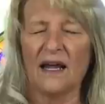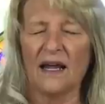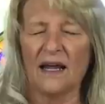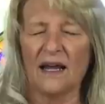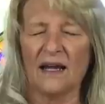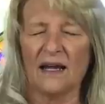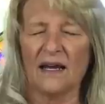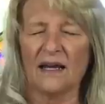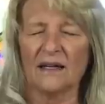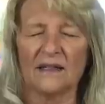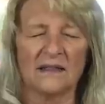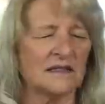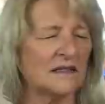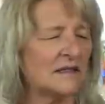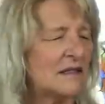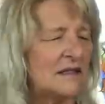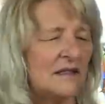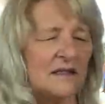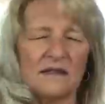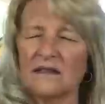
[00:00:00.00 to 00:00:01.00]

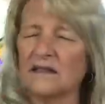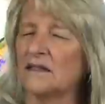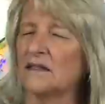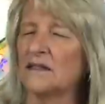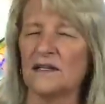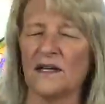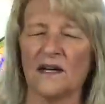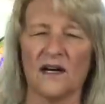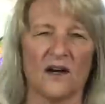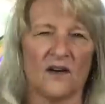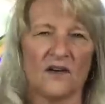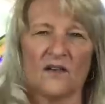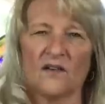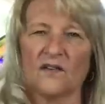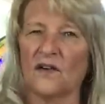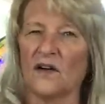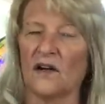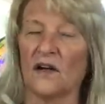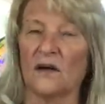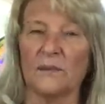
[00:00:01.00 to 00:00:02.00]
And no,
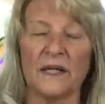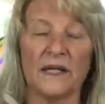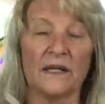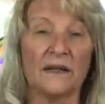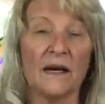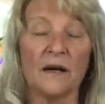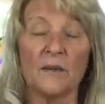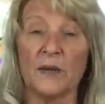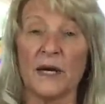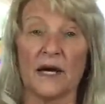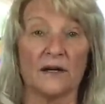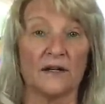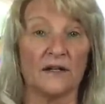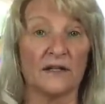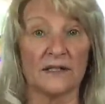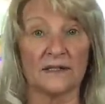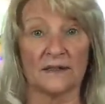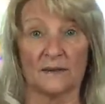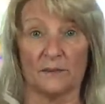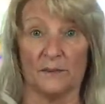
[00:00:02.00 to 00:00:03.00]
I mean, that
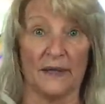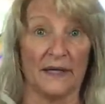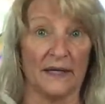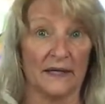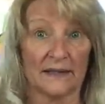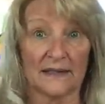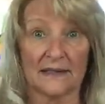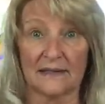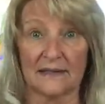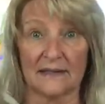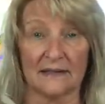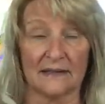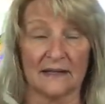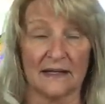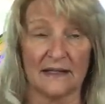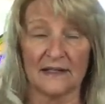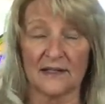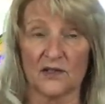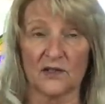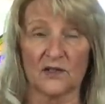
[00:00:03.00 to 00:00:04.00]
pattern is a mess.
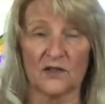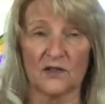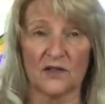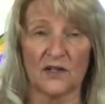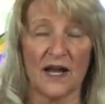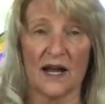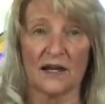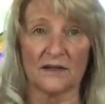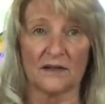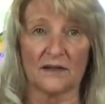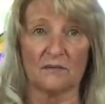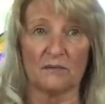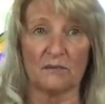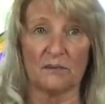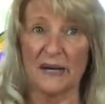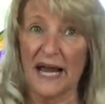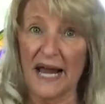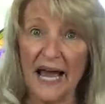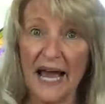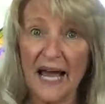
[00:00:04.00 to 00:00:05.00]
It's that
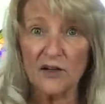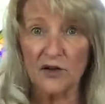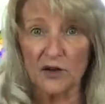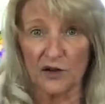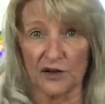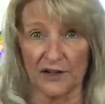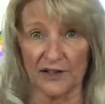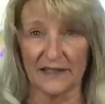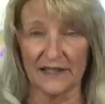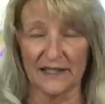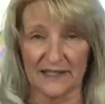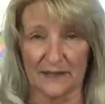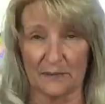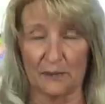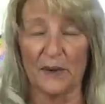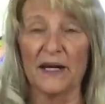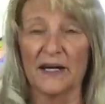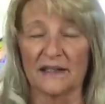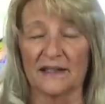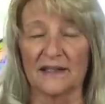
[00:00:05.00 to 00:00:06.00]
pattern is a
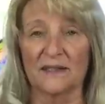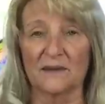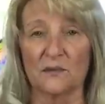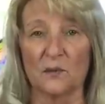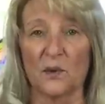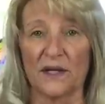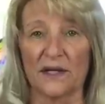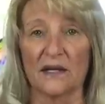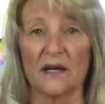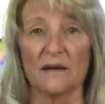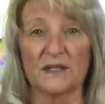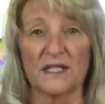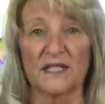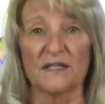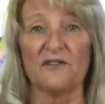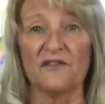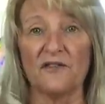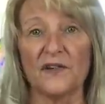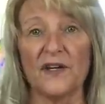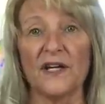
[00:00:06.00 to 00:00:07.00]
mess when it comes to
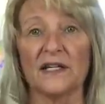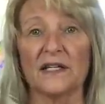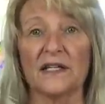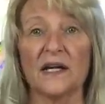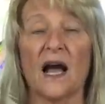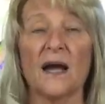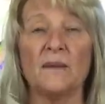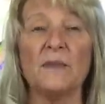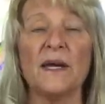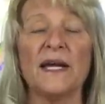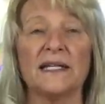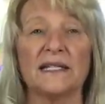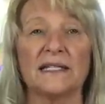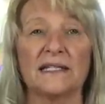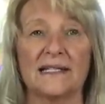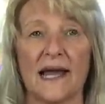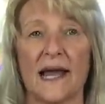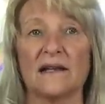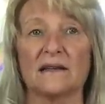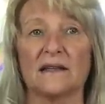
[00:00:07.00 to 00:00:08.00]
fit. I made
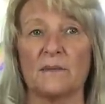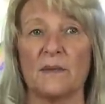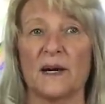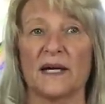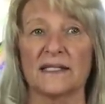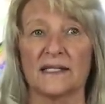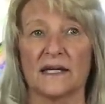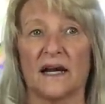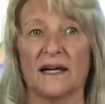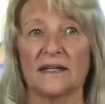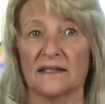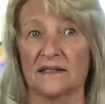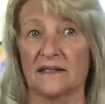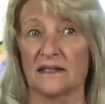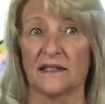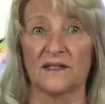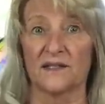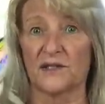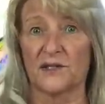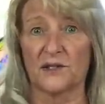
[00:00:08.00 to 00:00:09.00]
exactly my size, and
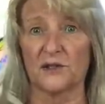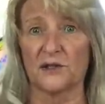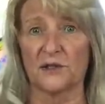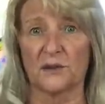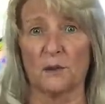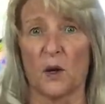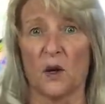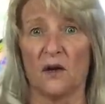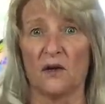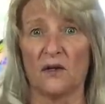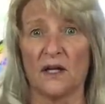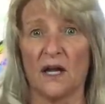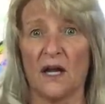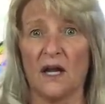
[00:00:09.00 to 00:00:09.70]
it's too small.